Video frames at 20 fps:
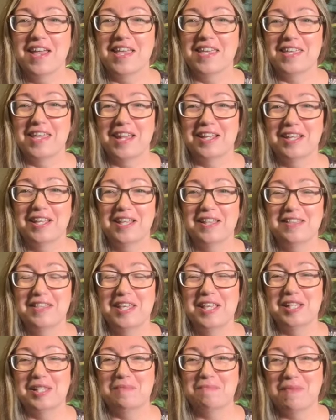getting
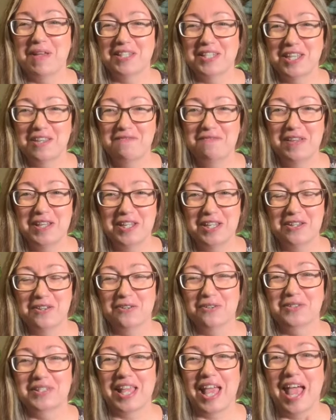these Monday
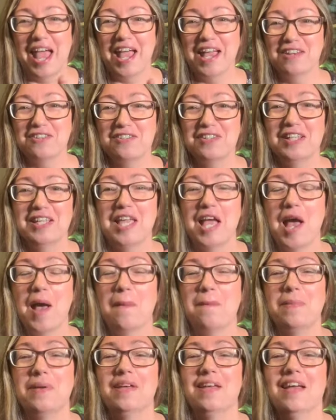videos actually up